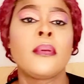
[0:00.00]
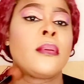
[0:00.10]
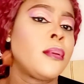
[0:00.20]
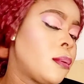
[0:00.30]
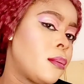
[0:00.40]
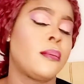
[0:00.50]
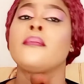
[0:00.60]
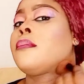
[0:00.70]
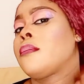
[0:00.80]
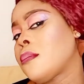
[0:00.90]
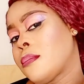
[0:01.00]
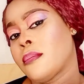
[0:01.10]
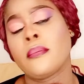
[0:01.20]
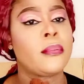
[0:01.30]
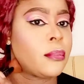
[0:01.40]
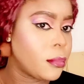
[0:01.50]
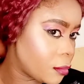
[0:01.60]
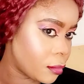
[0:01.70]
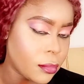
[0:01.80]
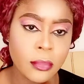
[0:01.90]
So I am using my
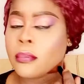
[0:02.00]
matte